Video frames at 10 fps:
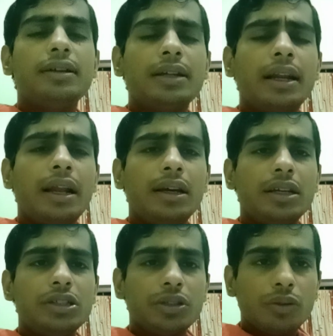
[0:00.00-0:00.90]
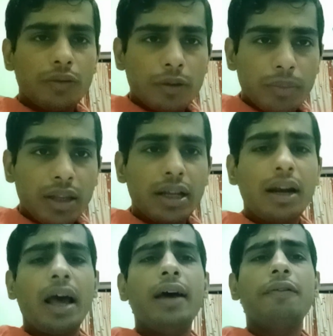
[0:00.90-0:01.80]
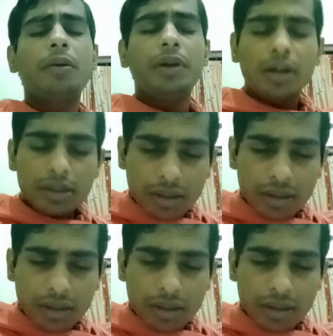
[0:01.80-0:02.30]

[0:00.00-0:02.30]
is an allegation over me that I have committed